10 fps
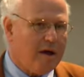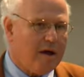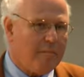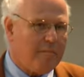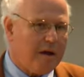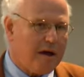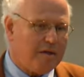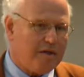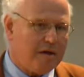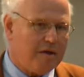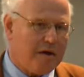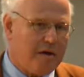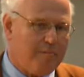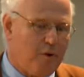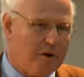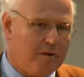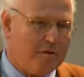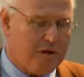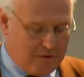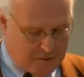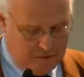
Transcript: Um, I think the important thing